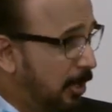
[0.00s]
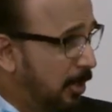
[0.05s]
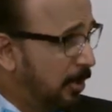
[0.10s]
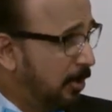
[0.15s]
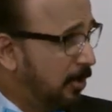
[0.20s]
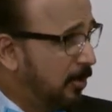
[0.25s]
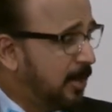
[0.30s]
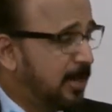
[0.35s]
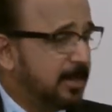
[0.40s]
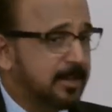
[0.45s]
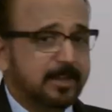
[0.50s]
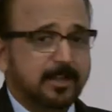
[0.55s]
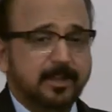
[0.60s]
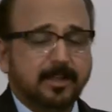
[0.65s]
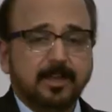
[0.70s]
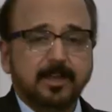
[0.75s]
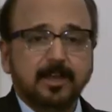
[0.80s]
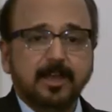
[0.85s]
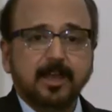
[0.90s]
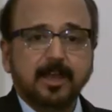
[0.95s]
Look at
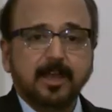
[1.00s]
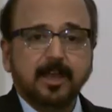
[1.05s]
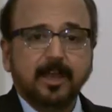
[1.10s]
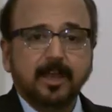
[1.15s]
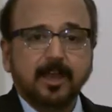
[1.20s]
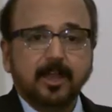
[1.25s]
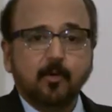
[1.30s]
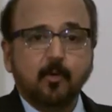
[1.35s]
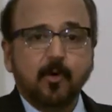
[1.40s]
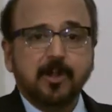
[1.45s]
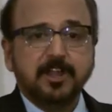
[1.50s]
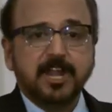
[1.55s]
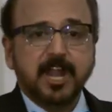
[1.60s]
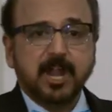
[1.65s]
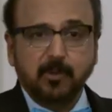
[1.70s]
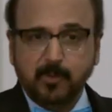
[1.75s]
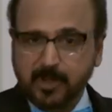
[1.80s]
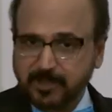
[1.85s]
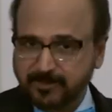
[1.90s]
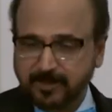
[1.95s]

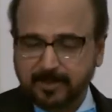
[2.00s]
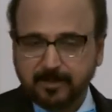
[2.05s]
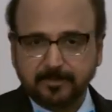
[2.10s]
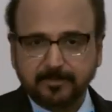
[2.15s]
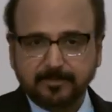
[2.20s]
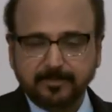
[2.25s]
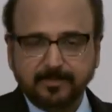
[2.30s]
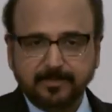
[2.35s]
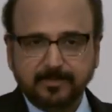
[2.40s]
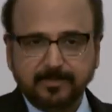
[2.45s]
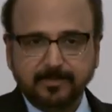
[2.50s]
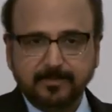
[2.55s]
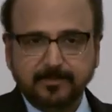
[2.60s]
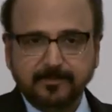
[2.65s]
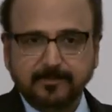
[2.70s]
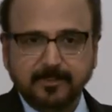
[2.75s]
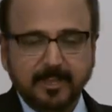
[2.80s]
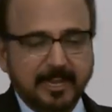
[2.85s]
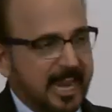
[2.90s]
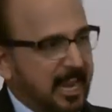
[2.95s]
quantitative easing.
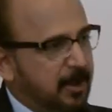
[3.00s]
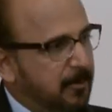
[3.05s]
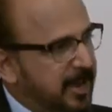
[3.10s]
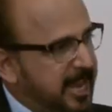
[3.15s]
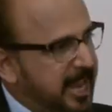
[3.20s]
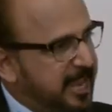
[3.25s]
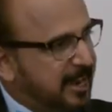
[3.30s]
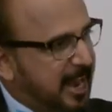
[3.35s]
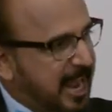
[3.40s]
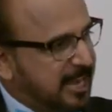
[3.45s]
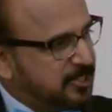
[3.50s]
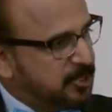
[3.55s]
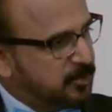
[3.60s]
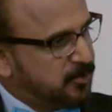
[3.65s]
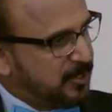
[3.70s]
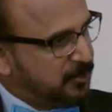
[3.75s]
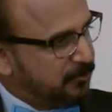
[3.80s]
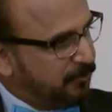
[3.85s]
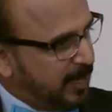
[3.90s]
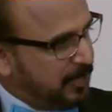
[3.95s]
The liquidity crisis
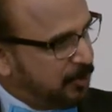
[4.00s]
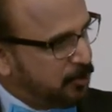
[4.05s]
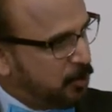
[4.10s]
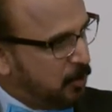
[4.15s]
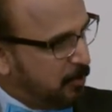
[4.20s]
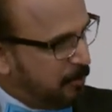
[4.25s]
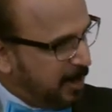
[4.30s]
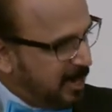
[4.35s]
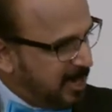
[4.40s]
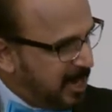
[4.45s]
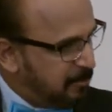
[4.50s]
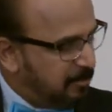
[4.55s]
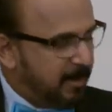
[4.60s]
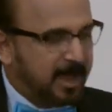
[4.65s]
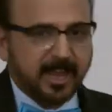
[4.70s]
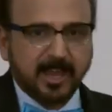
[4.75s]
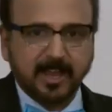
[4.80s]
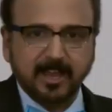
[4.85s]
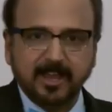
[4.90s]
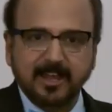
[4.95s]
was fixed through printing
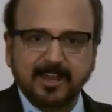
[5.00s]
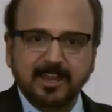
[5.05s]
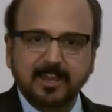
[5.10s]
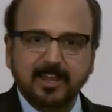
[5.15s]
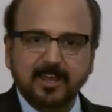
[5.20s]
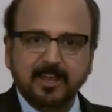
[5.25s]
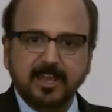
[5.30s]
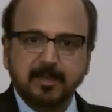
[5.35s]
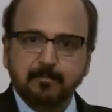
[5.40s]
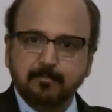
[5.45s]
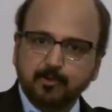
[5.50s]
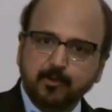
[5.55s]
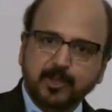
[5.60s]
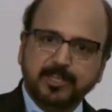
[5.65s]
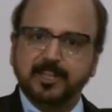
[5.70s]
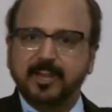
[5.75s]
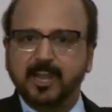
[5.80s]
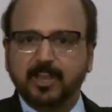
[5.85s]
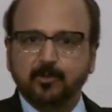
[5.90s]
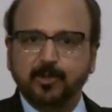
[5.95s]
money,
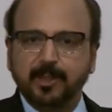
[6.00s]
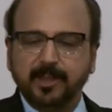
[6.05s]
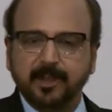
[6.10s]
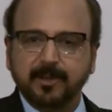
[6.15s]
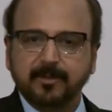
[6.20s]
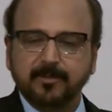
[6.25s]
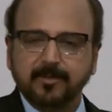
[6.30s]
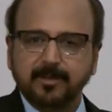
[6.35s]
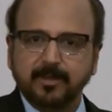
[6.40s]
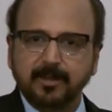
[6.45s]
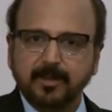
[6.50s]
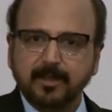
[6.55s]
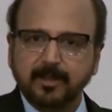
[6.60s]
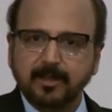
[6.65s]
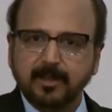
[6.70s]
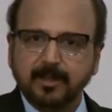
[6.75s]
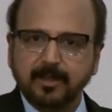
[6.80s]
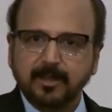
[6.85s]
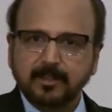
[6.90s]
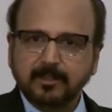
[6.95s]
improving the liquidity.
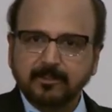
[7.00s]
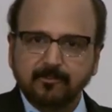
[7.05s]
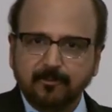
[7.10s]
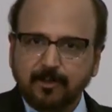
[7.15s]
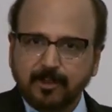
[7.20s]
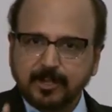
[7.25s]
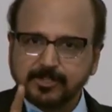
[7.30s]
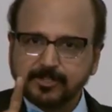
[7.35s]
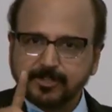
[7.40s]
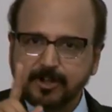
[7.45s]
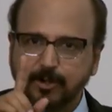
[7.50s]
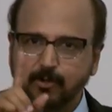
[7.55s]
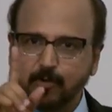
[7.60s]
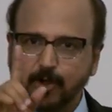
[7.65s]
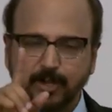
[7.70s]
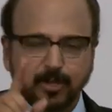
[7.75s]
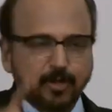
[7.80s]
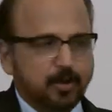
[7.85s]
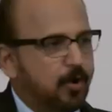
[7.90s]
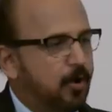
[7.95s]
The world is not
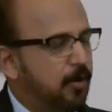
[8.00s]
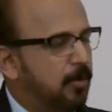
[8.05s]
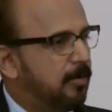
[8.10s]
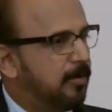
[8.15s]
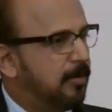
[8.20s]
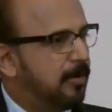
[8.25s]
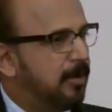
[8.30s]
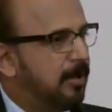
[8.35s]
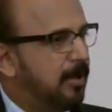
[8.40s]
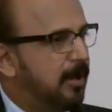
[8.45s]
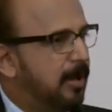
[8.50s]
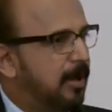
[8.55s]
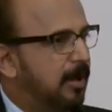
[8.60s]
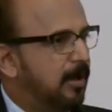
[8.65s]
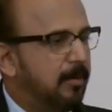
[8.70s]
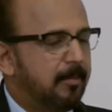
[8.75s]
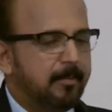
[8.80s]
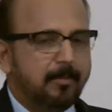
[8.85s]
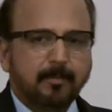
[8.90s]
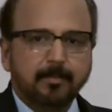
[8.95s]
going to grow
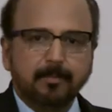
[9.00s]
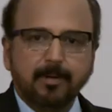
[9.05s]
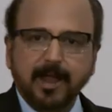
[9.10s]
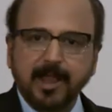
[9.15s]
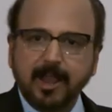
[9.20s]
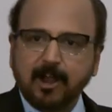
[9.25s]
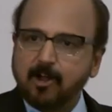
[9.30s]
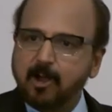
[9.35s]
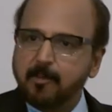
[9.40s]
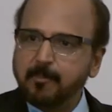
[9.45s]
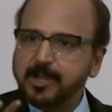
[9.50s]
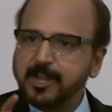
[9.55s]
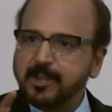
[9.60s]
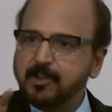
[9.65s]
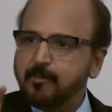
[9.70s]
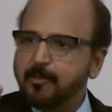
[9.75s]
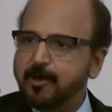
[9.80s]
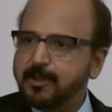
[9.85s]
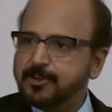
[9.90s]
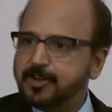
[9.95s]
by
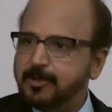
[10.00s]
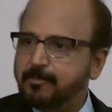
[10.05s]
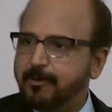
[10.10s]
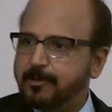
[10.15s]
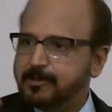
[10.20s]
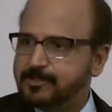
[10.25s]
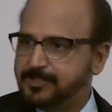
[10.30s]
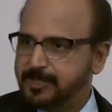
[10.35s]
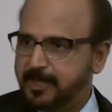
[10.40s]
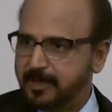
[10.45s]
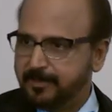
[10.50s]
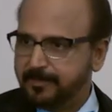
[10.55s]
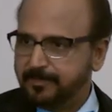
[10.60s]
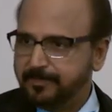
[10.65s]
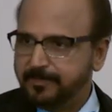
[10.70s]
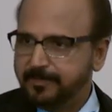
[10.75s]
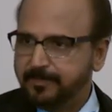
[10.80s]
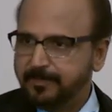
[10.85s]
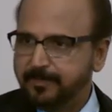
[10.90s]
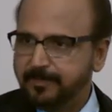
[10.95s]
accommodative monetary policy.
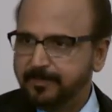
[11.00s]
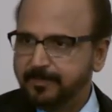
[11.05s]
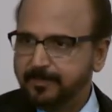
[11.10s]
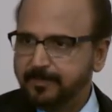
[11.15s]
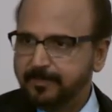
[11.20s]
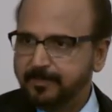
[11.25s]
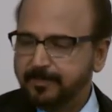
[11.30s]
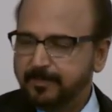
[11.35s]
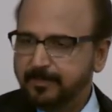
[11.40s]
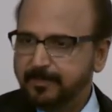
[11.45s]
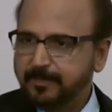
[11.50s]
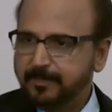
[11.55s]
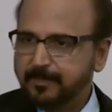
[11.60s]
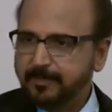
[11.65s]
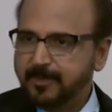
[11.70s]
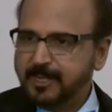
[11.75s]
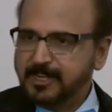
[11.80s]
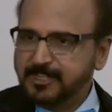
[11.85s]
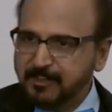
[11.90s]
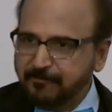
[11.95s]

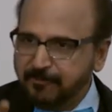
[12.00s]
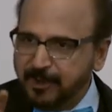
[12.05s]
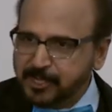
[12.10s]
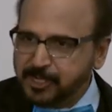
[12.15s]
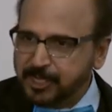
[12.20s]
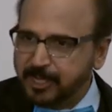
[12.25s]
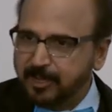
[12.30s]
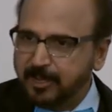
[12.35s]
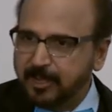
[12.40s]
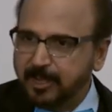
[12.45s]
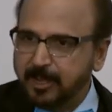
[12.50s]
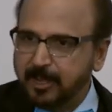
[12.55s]
It's a fiction.